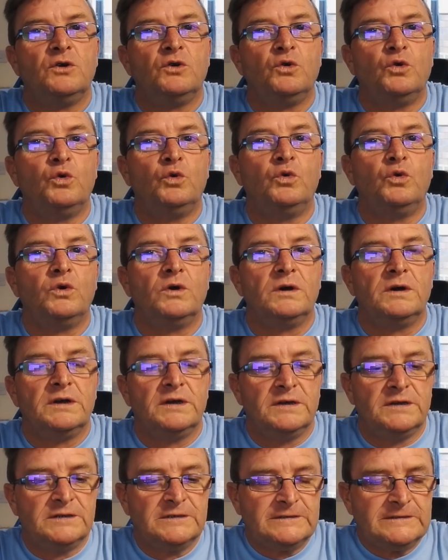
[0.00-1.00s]

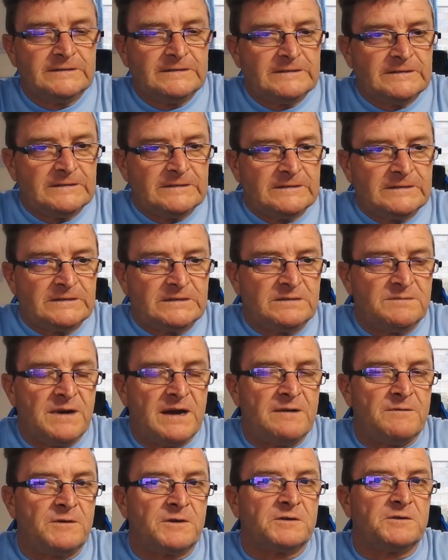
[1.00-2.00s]
you might
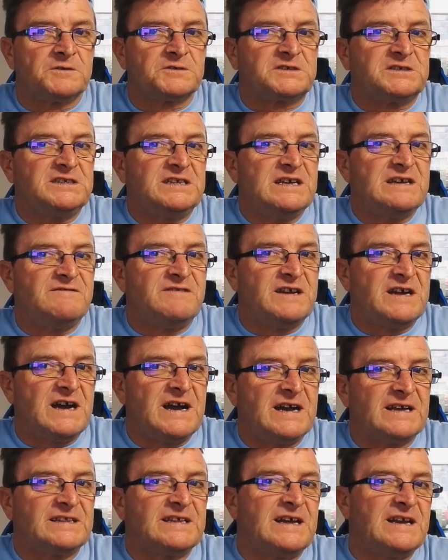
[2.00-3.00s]
want to go and see David
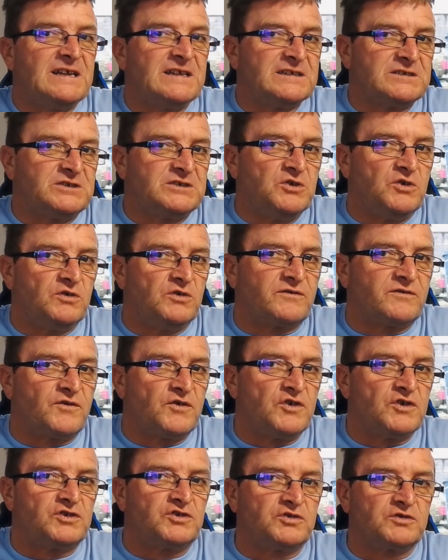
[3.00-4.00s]
Icke, then Alex Jones
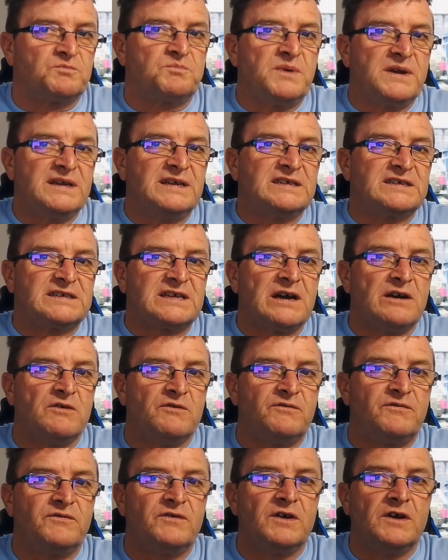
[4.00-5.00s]
first. Just bring
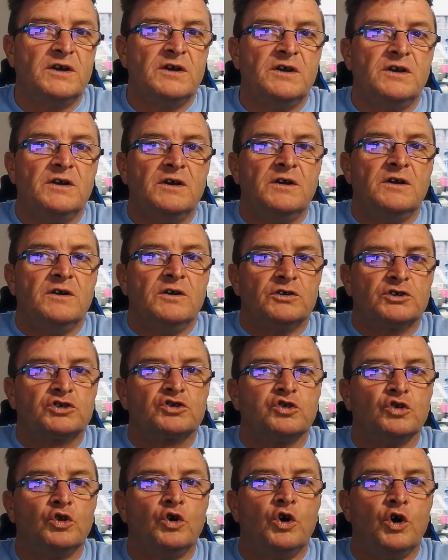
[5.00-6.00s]
yourself
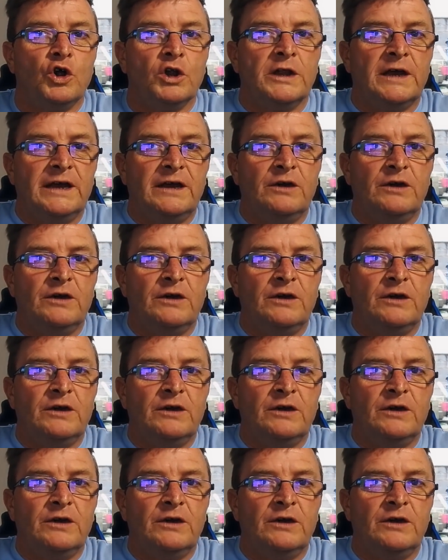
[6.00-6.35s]
slowly